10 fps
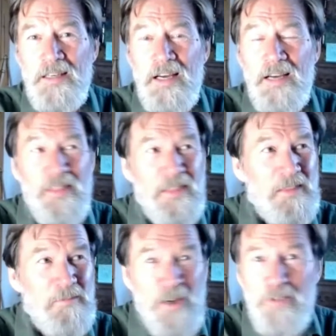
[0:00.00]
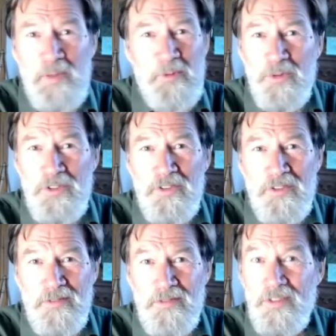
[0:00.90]
And most people were
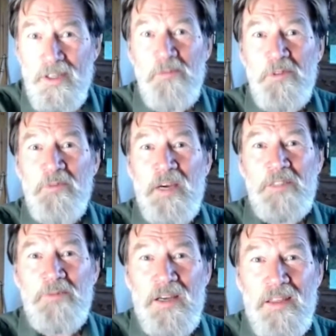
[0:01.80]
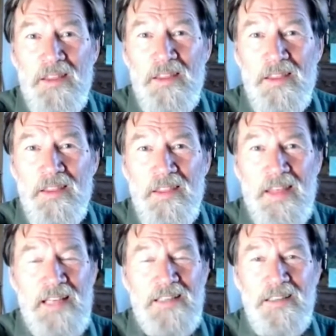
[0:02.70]
just gobsmacked by
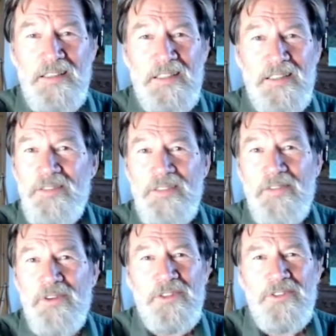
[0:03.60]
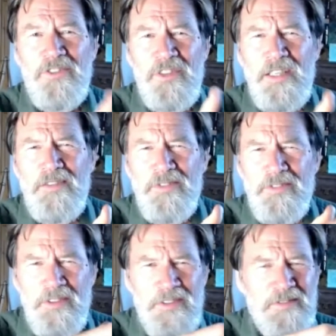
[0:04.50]
that.
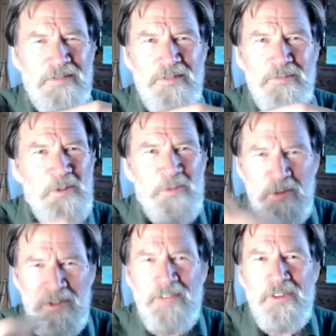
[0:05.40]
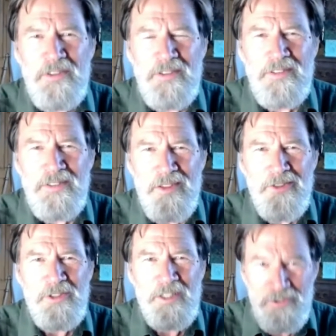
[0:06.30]
Most people never
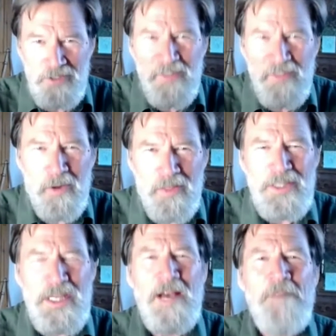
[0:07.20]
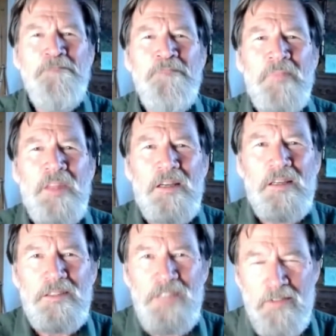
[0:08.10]
thought it conceivable that
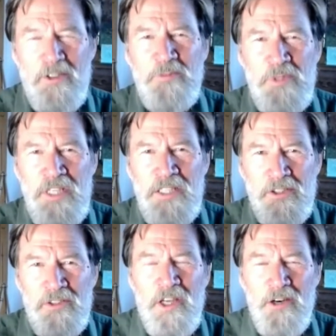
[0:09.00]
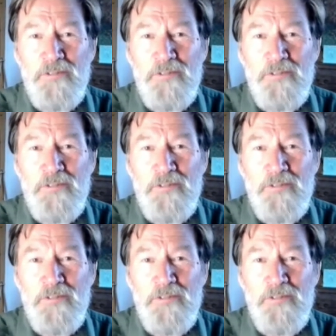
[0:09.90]
a television presenter could go and